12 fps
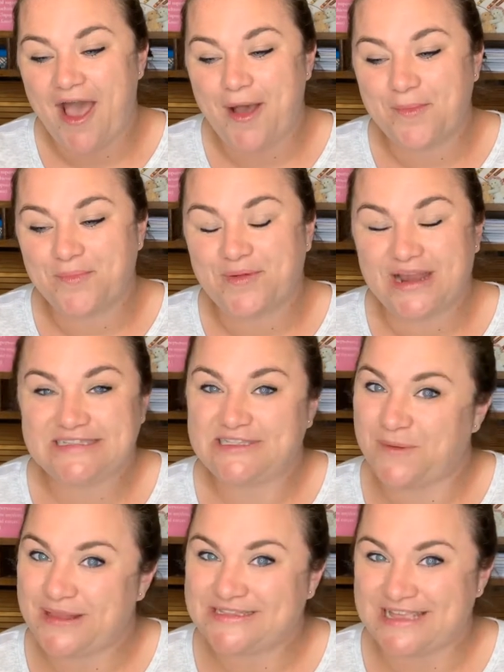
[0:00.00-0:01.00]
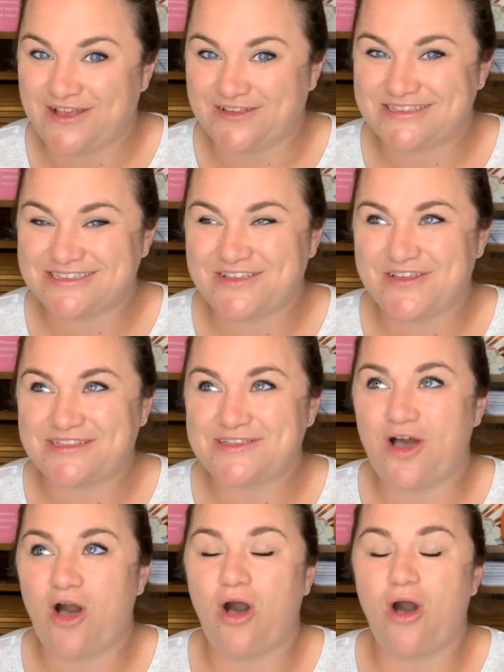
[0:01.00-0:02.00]
Um, but I still made sales. So that's
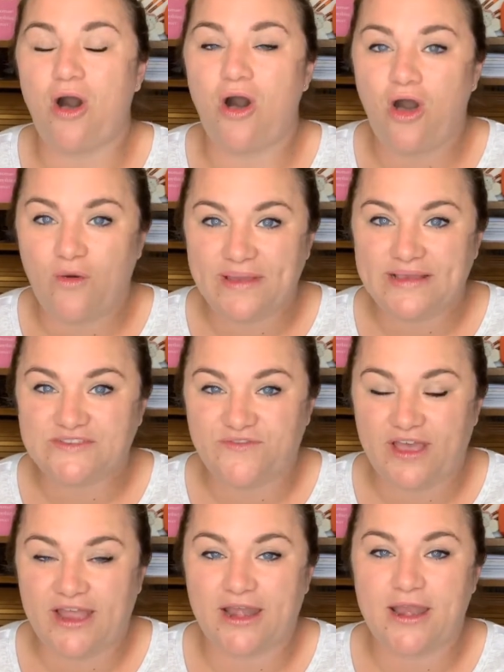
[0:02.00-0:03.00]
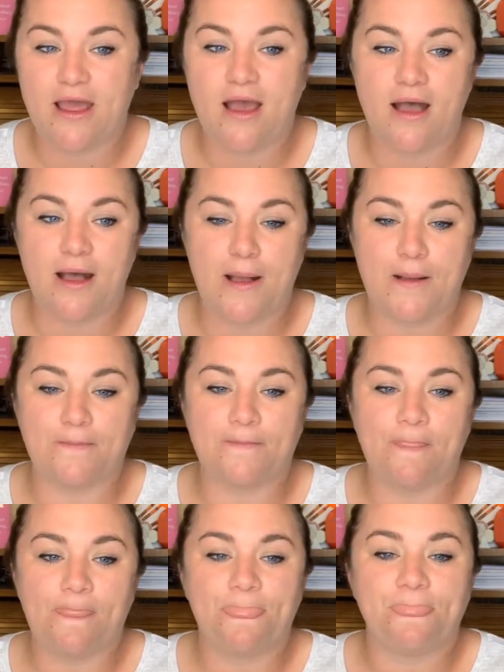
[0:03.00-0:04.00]
always fun. Um,
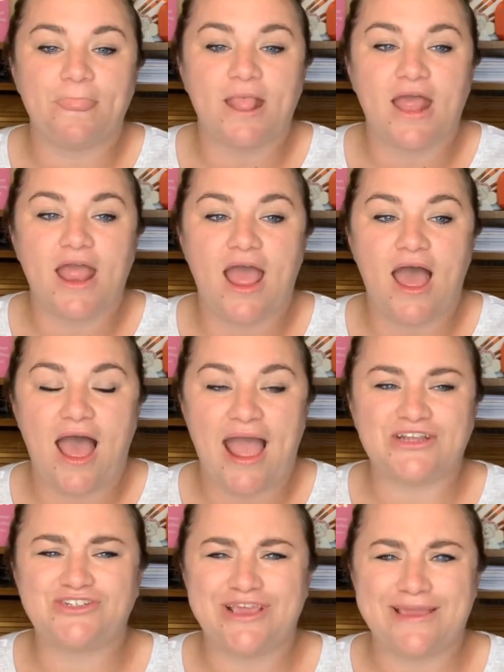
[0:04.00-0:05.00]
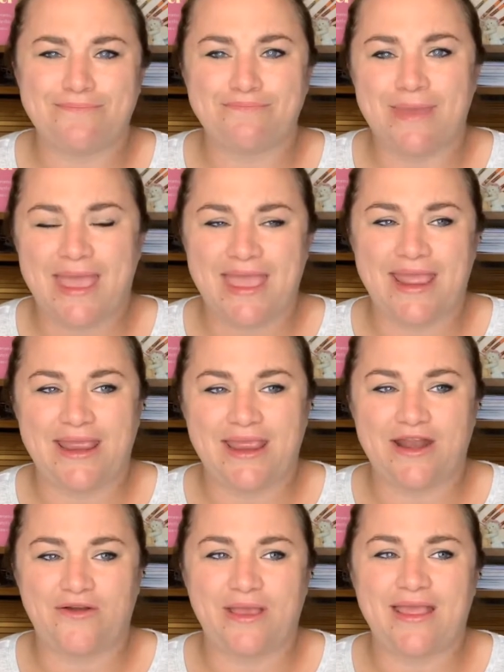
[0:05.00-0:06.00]
I actually made,
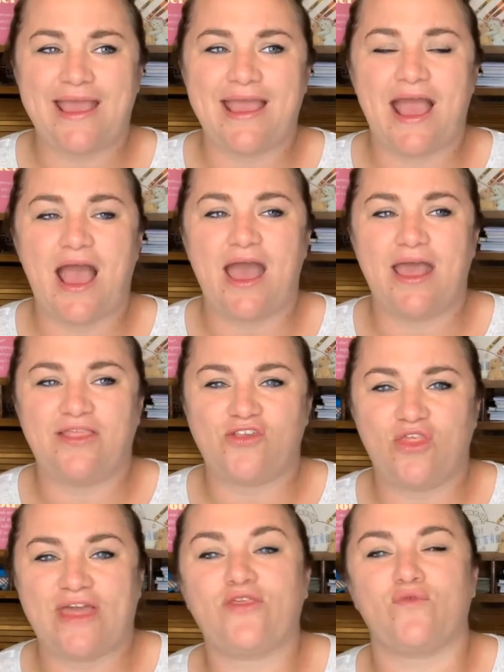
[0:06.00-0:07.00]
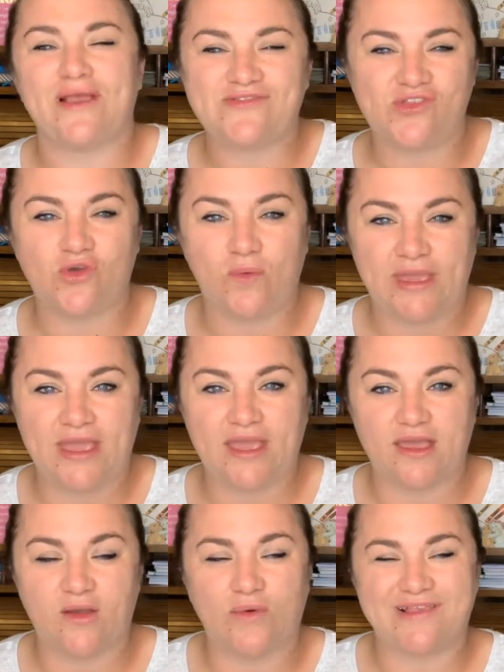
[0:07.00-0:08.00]
you know, it, it, so like the rest of the week
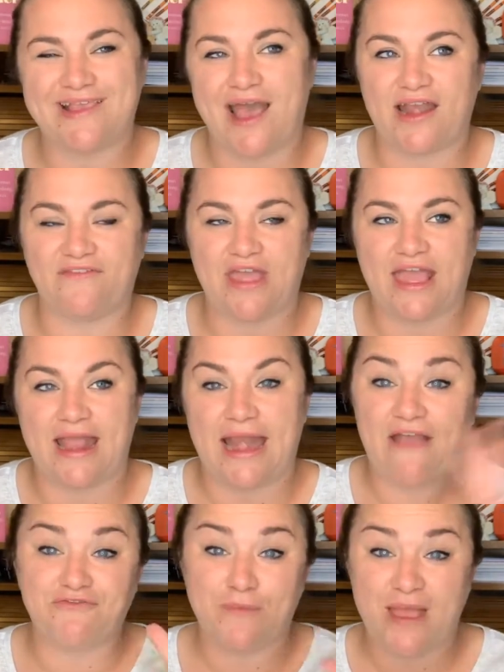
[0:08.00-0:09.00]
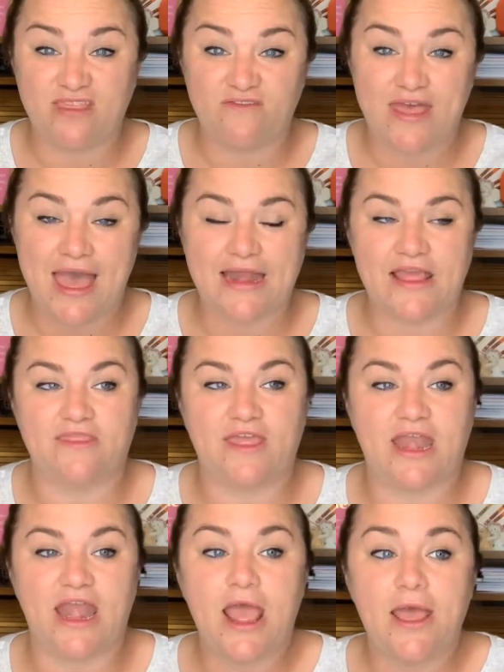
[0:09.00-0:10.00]
was kind of like an aftermath of that. And
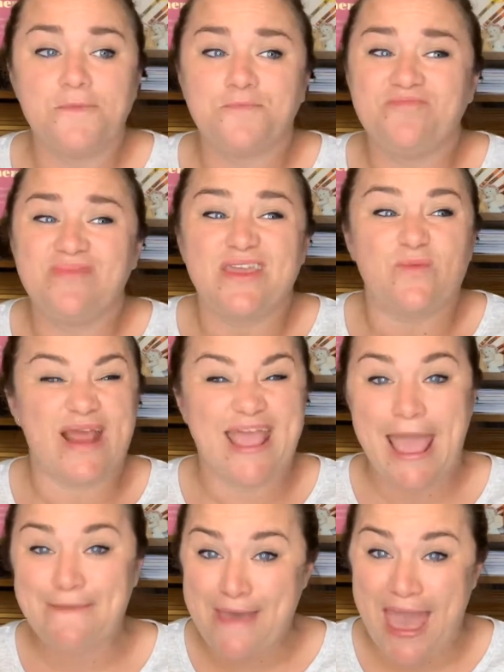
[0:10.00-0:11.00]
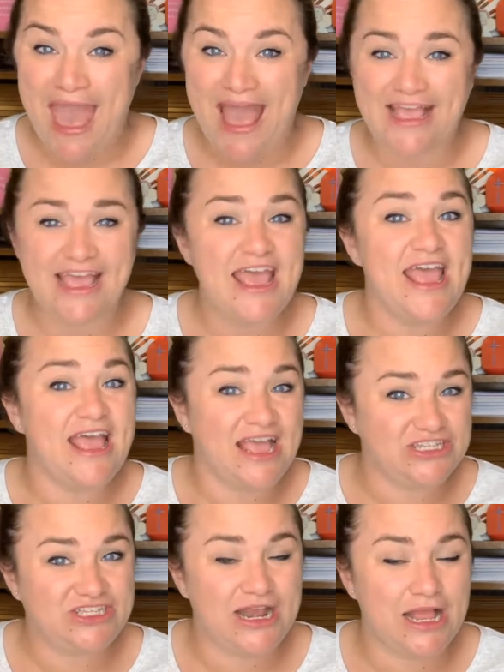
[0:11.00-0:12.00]
then when I came back,
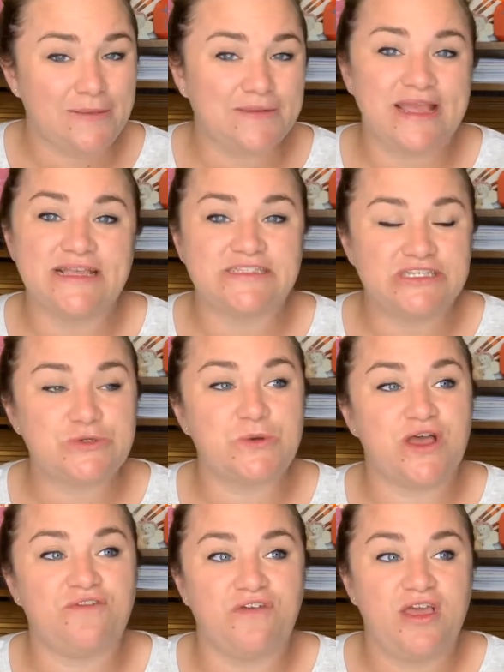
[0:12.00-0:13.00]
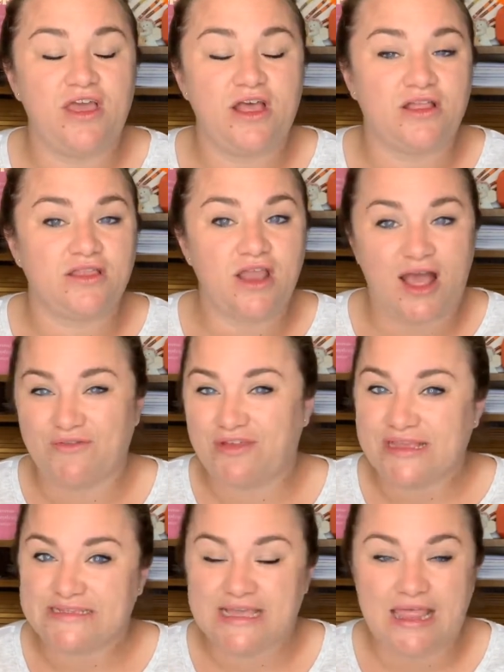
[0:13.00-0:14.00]
I just had a couple days too of not
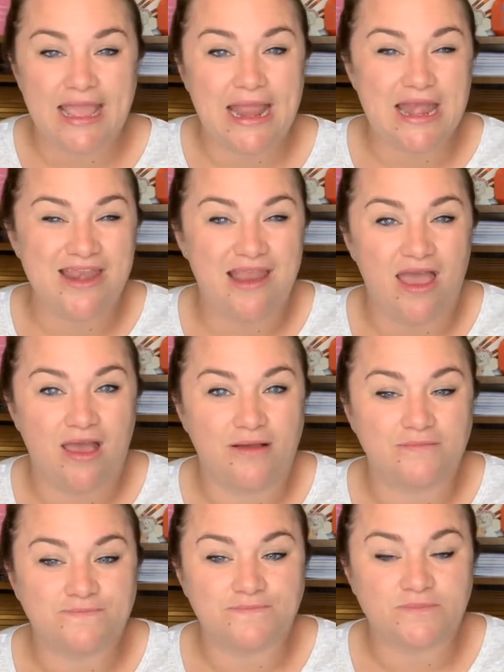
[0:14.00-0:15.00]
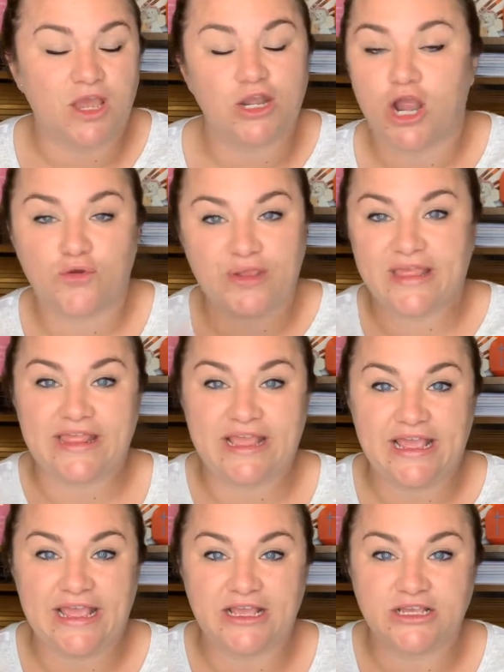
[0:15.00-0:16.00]
really selling and um, not
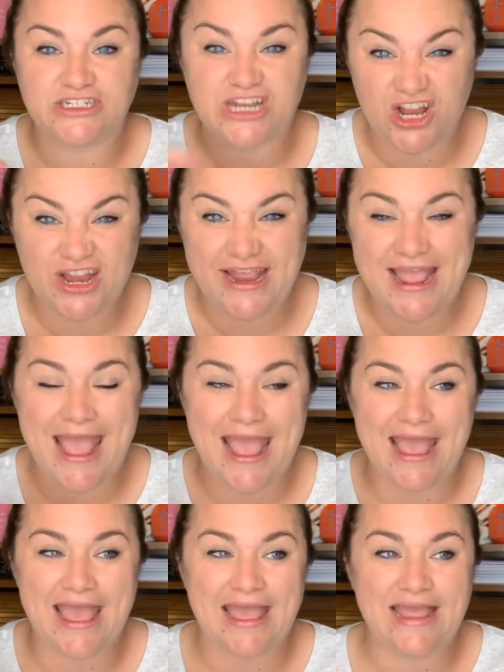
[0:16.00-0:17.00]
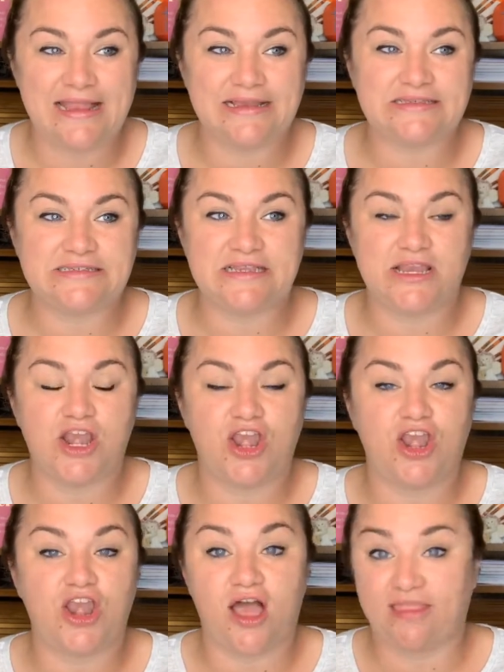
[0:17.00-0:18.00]
really sharing and
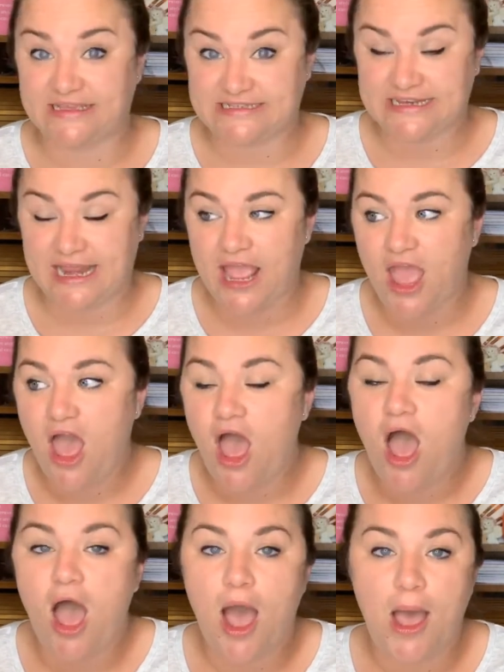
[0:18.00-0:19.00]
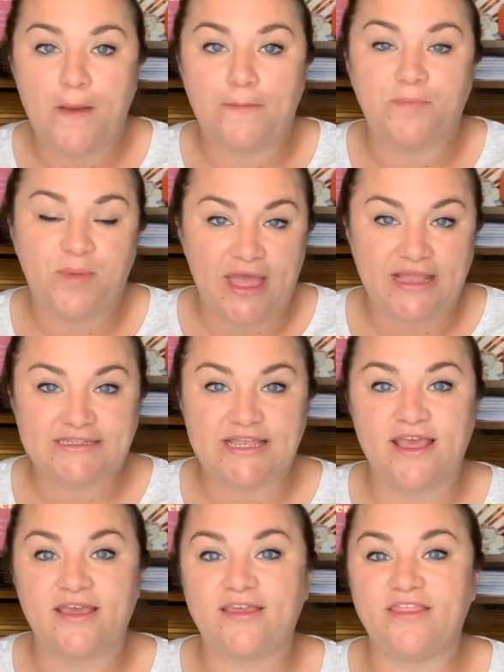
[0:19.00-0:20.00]
not listening. Um, but
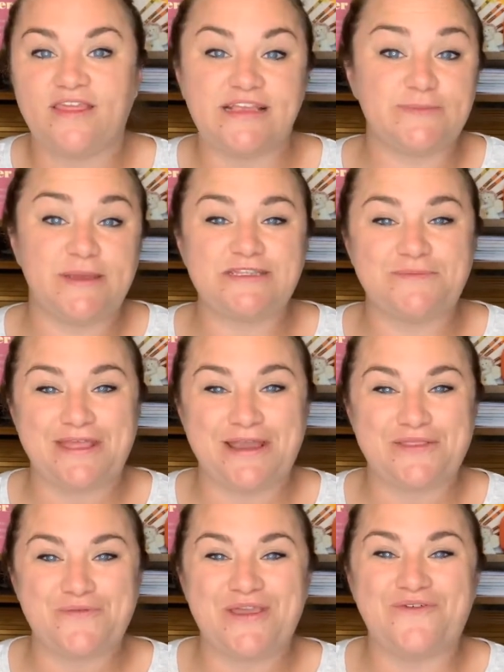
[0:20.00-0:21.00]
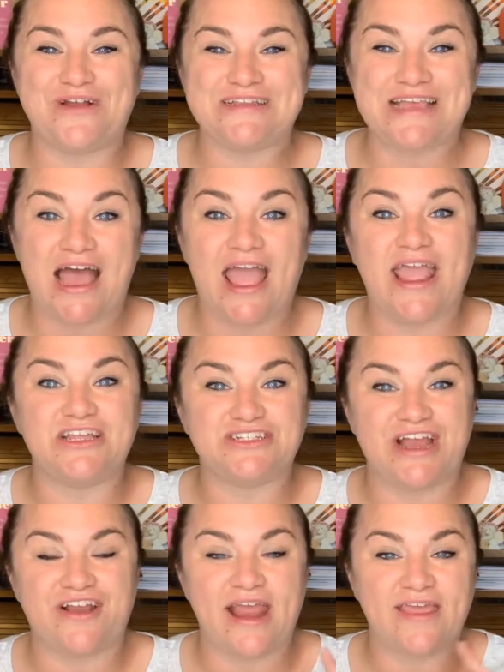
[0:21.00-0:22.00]
things picked up the end of the week once I
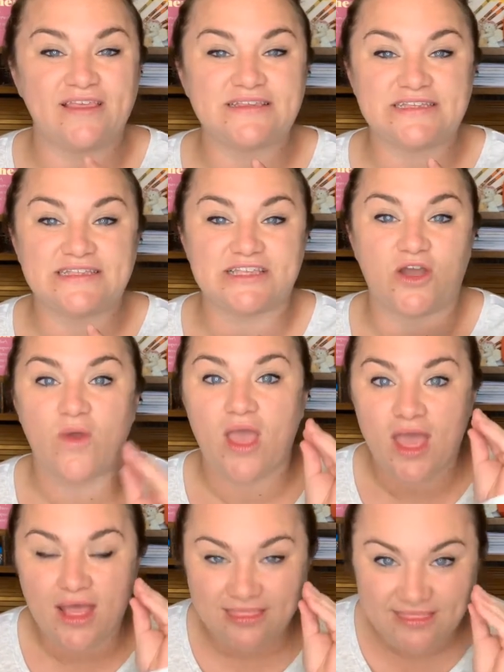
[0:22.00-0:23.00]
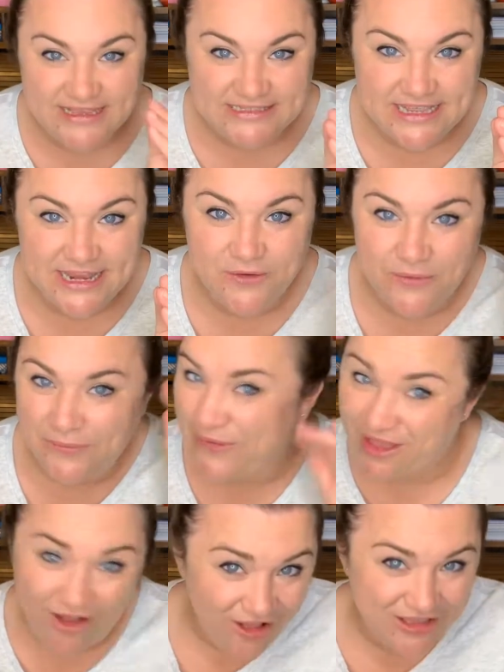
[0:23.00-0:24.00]
shared and listed. So listen when
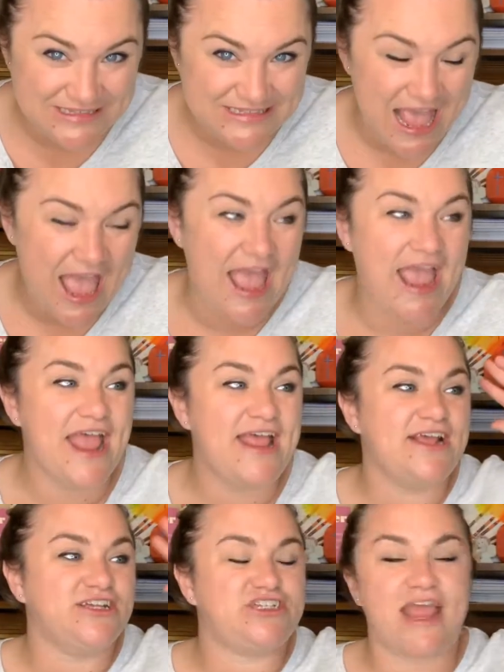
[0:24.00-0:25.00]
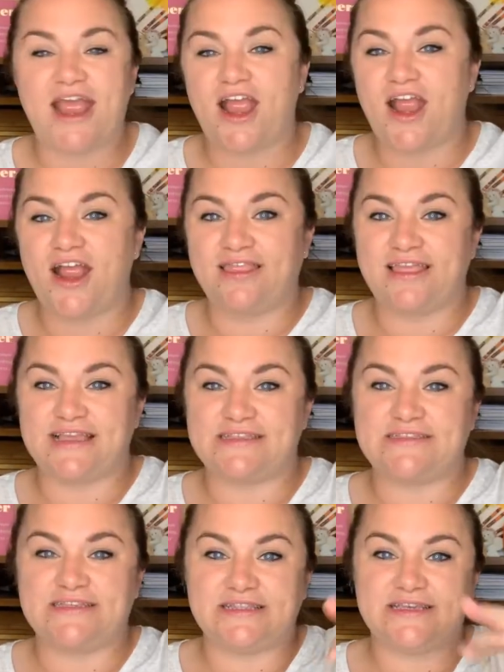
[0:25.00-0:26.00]
we all say share,
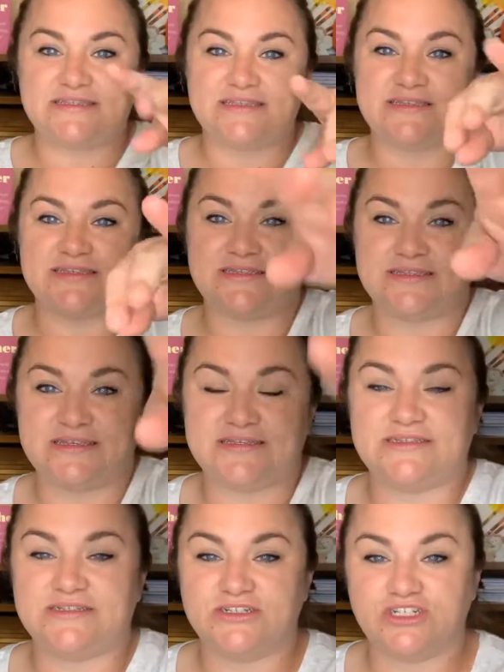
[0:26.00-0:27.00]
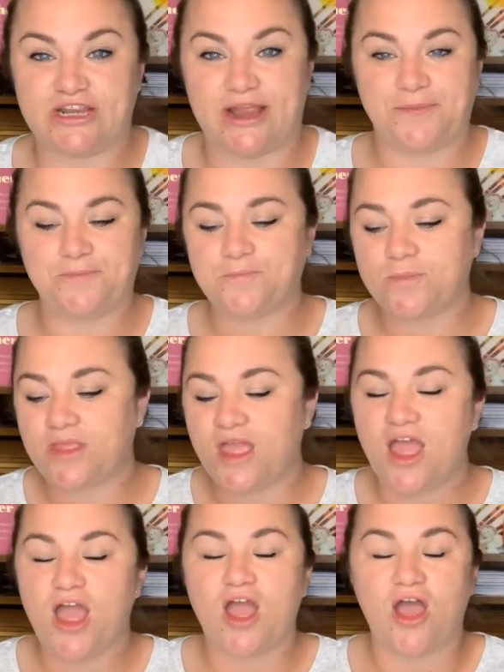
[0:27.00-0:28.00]
list, list, list, list, list, share.
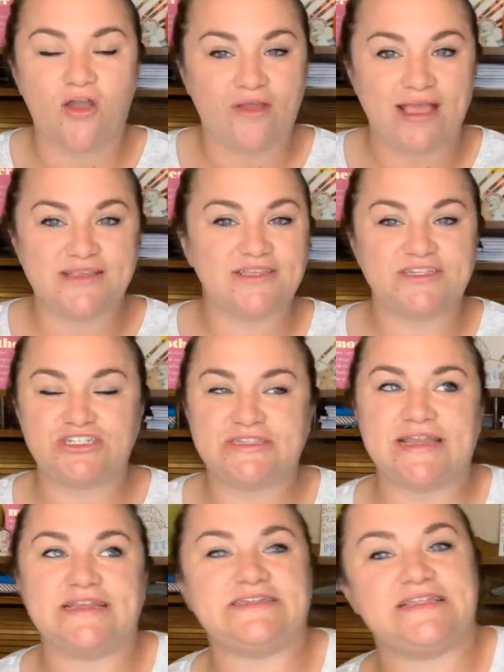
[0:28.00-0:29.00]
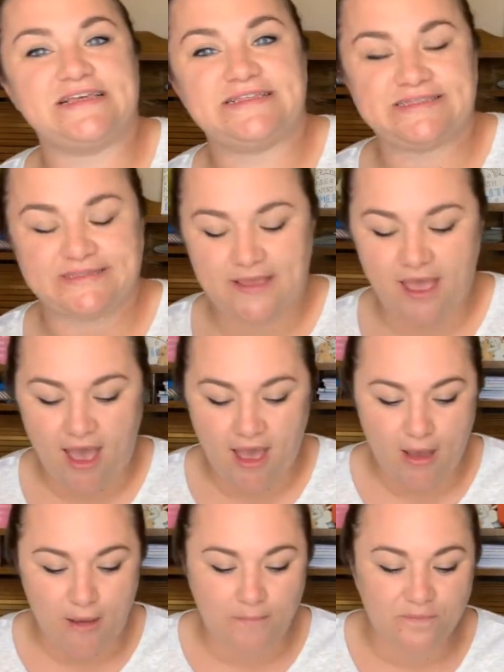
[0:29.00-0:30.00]
Okay, so let's just get into this.
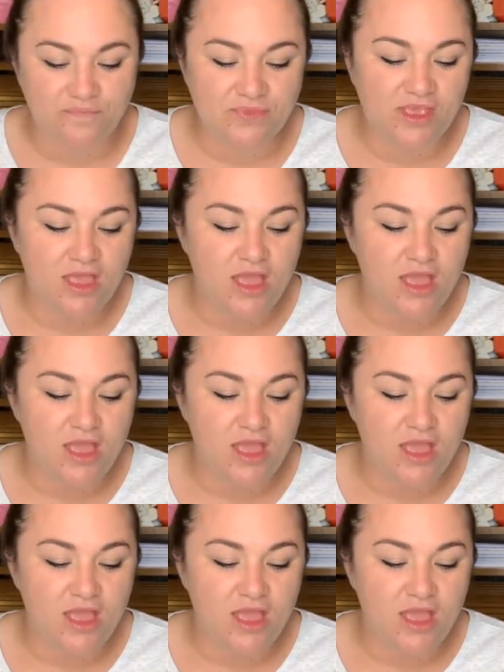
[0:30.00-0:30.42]
Um,